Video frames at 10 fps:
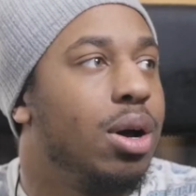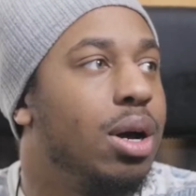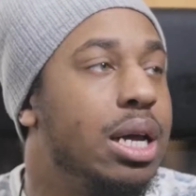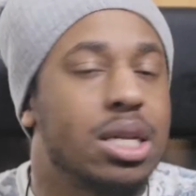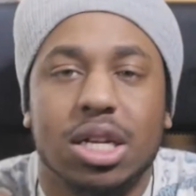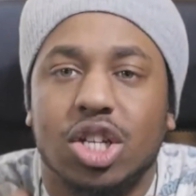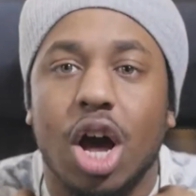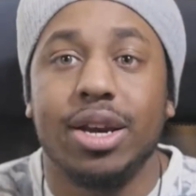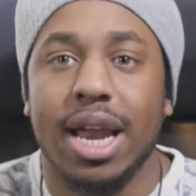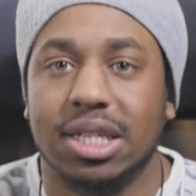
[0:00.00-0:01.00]
it's
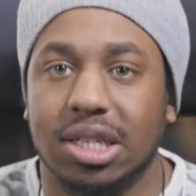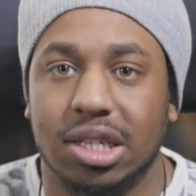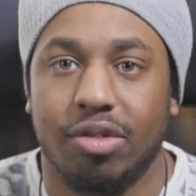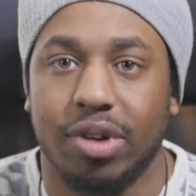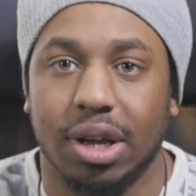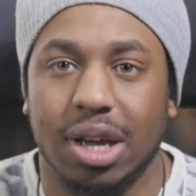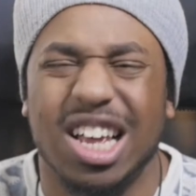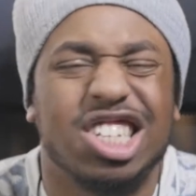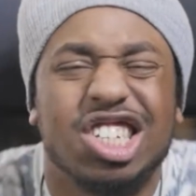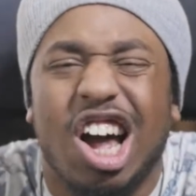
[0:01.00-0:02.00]
unnecessary.
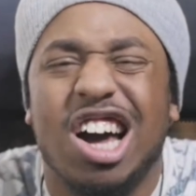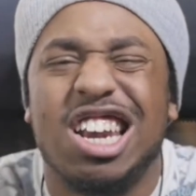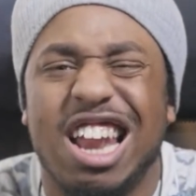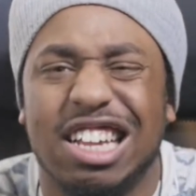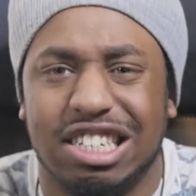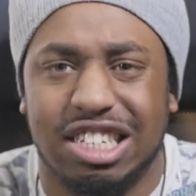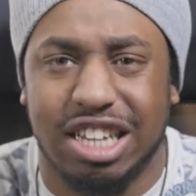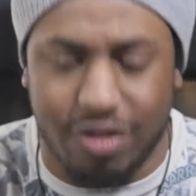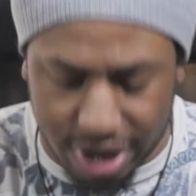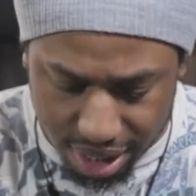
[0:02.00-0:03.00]
It's just
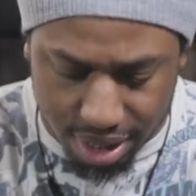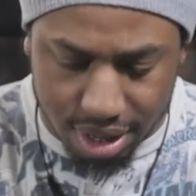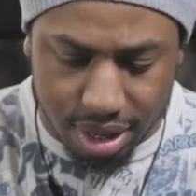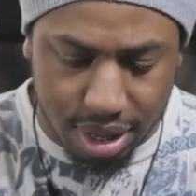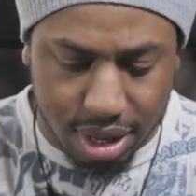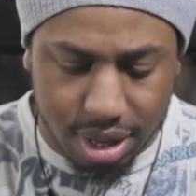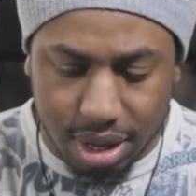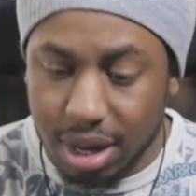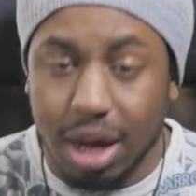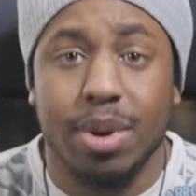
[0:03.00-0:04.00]
unnecessary.
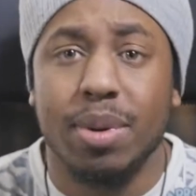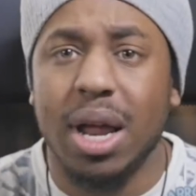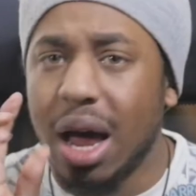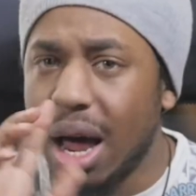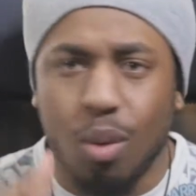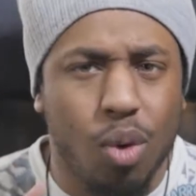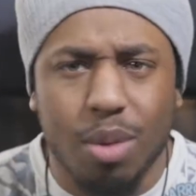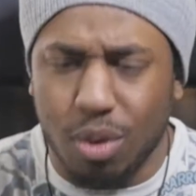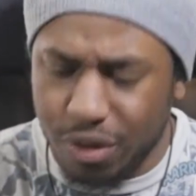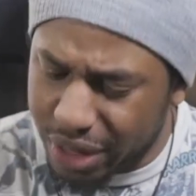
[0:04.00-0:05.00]
And one
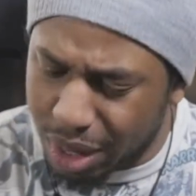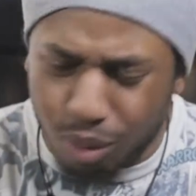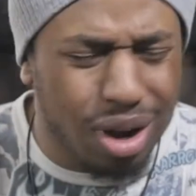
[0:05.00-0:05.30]
last thing